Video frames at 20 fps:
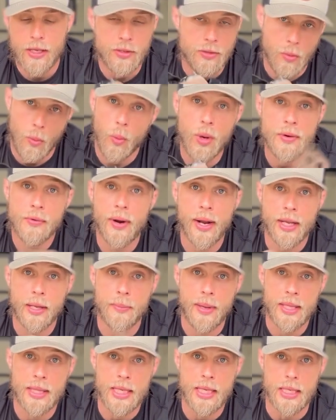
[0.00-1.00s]
Wouldn't
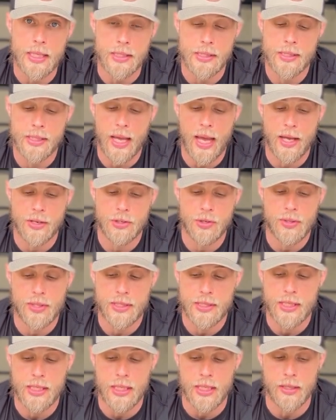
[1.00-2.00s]
recommend these. As you can
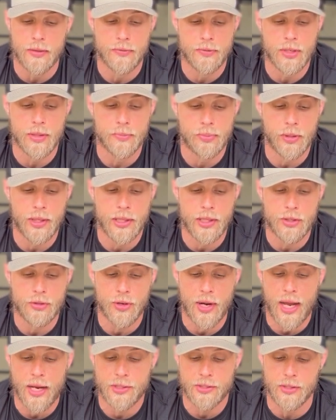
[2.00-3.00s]
see, completely
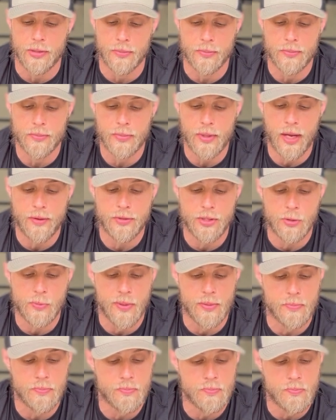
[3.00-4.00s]
trashed them. It